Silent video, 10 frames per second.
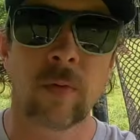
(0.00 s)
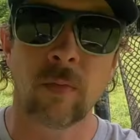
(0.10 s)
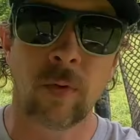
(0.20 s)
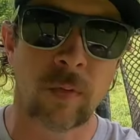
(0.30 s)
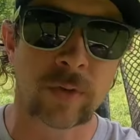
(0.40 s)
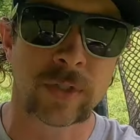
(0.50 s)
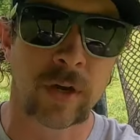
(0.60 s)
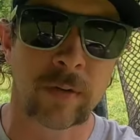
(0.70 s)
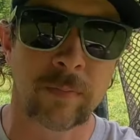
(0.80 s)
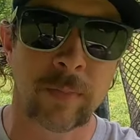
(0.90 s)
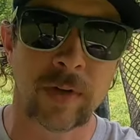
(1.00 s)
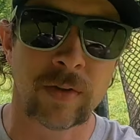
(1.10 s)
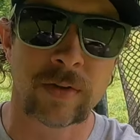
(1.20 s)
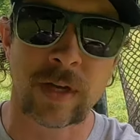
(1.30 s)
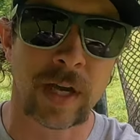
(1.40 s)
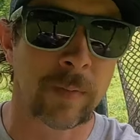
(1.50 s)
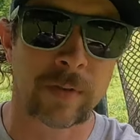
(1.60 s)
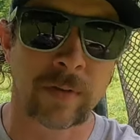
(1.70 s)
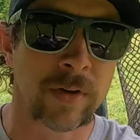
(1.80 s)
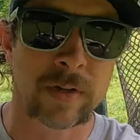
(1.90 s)
We want y'all to be doing the same.
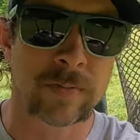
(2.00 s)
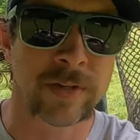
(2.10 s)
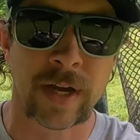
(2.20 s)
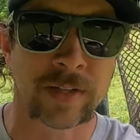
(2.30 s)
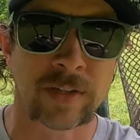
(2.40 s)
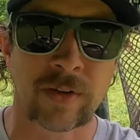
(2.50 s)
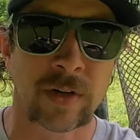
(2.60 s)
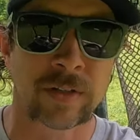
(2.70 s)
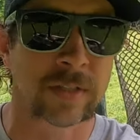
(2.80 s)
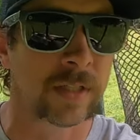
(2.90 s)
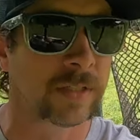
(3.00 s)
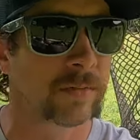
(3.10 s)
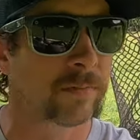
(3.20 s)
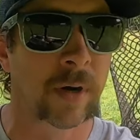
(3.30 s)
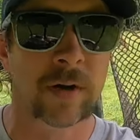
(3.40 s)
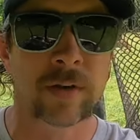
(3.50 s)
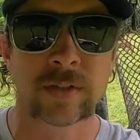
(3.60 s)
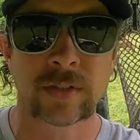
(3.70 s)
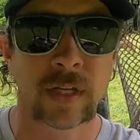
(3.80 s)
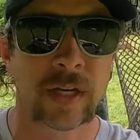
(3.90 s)
Grill some steaks, it's grilling season. Burgers,
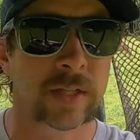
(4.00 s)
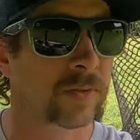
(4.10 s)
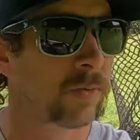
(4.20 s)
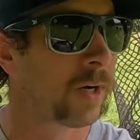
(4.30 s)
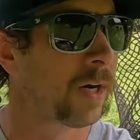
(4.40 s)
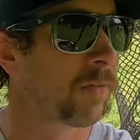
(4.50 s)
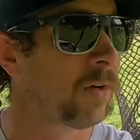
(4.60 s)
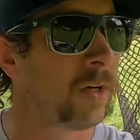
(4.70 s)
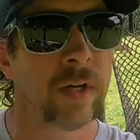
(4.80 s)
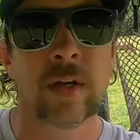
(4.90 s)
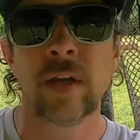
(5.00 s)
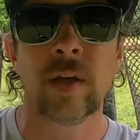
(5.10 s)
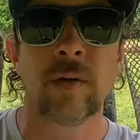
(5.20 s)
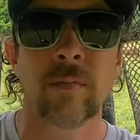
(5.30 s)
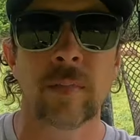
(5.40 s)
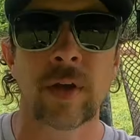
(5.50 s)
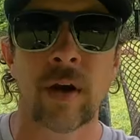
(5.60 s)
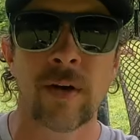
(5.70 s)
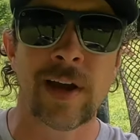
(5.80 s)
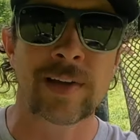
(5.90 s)
steaks, whatever.
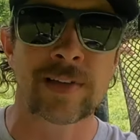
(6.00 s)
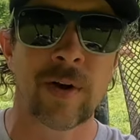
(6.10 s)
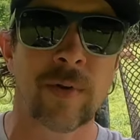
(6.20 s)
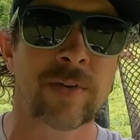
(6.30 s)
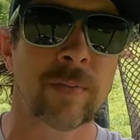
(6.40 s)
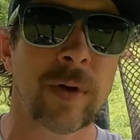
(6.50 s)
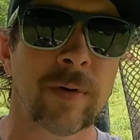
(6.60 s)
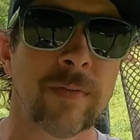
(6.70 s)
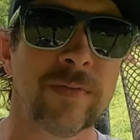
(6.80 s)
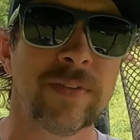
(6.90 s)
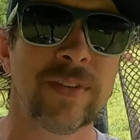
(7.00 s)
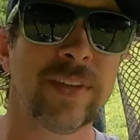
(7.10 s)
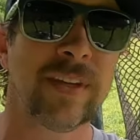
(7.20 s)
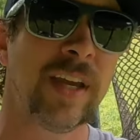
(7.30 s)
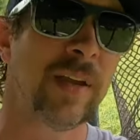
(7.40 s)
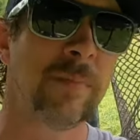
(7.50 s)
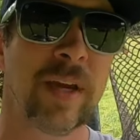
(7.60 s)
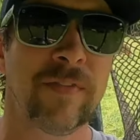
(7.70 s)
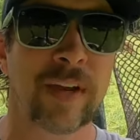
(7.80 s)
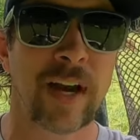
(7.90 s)
As always, remember, eat
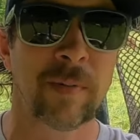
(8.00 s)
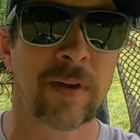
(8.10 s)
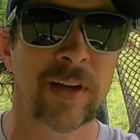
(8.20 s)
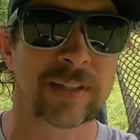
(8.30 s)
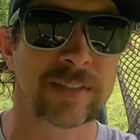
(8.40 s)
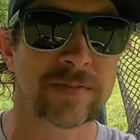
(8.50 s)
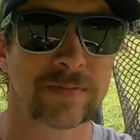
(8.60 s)
beef and God bless.